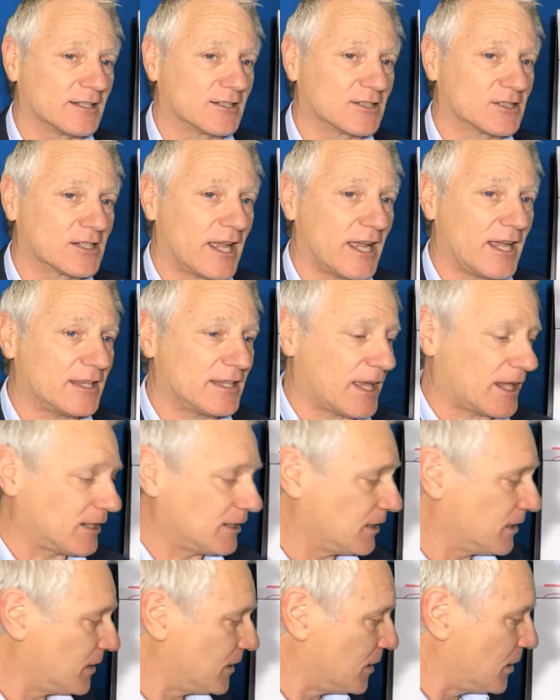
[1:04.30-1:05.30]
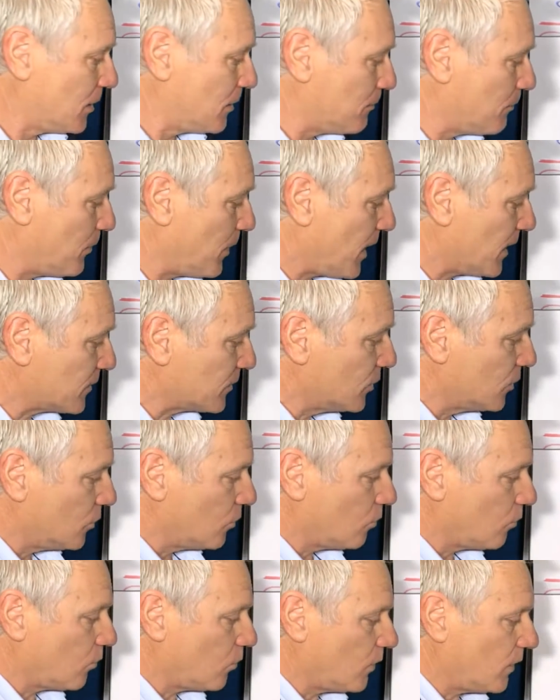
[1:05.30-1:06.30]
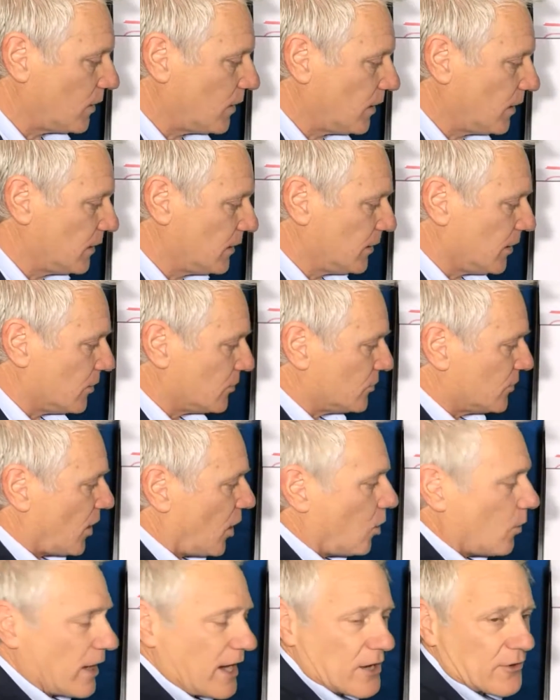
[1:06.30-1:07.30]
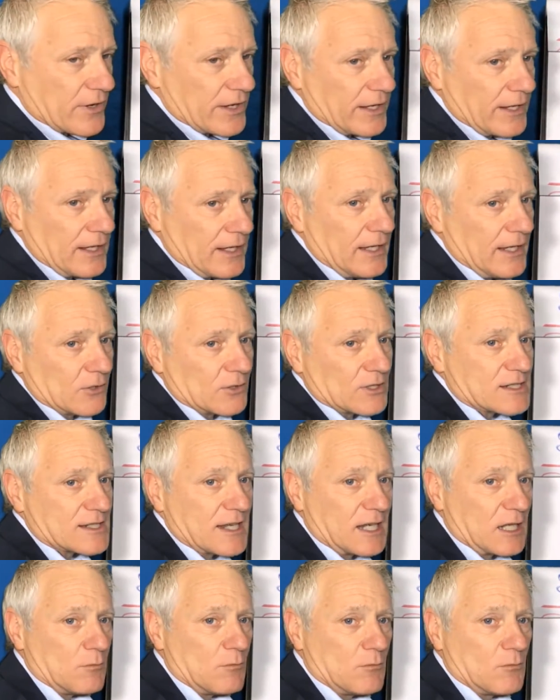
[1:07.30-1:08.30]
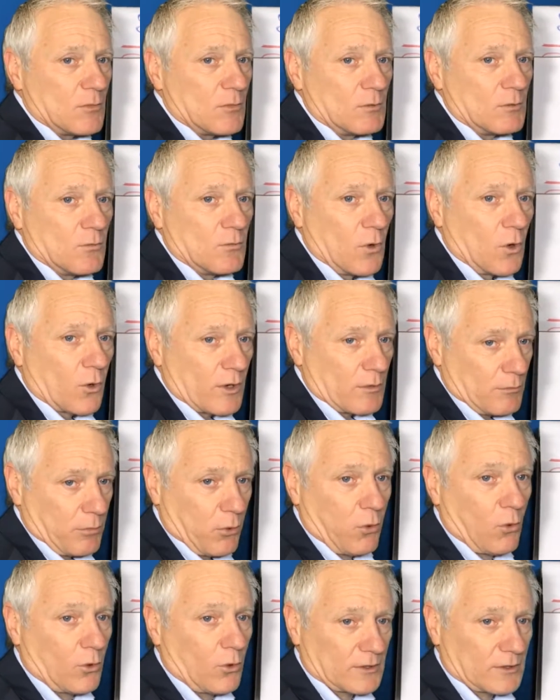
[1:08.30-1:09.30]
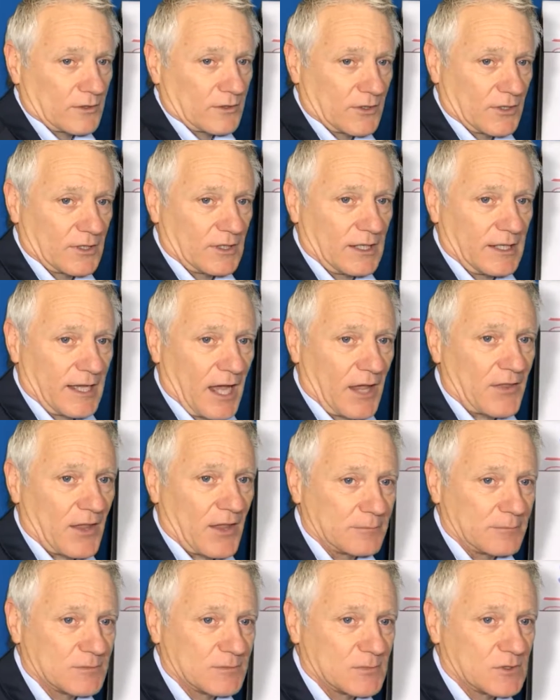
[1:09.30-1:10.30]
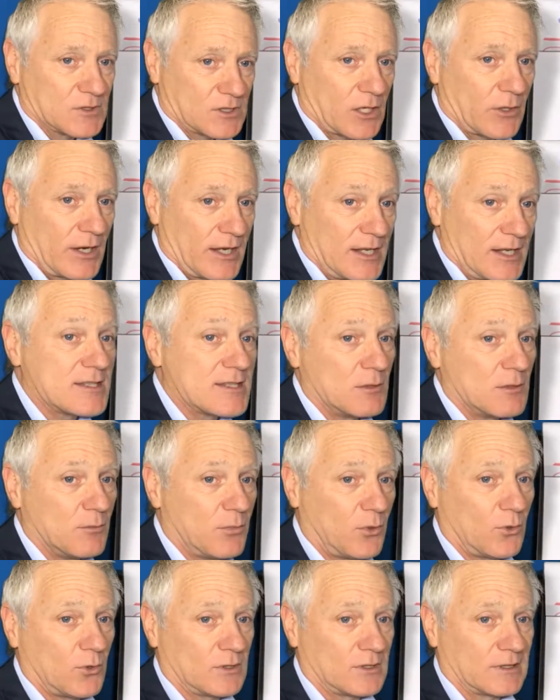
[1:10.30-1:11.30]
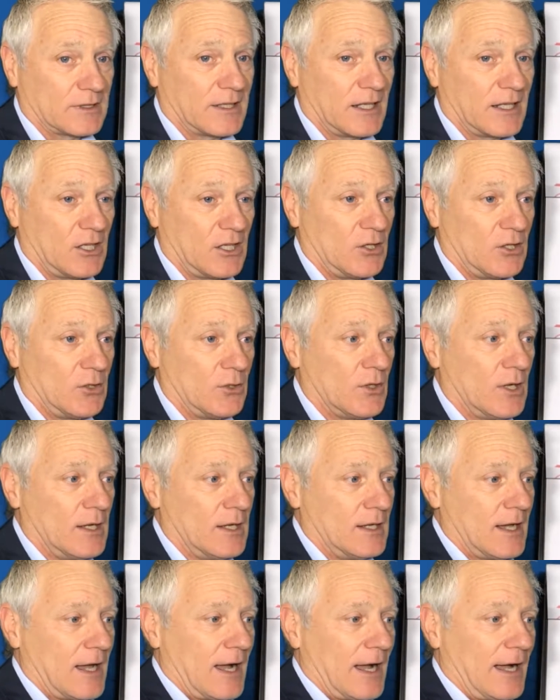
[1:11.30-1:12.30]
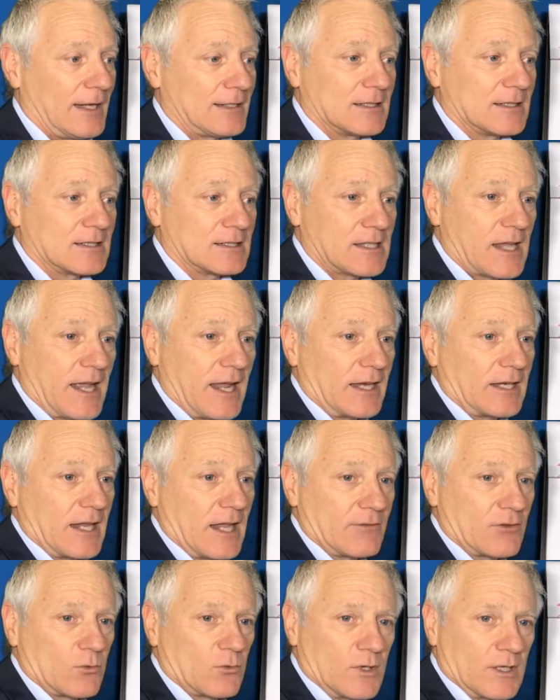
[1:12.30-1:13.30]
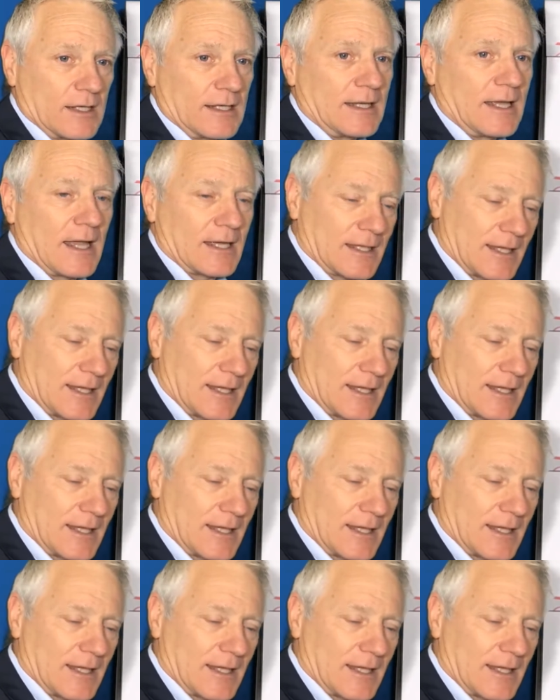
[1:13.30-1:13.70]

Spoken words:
understand that, but you know, no area here is any more important than the other. So it is important that you understand, have a really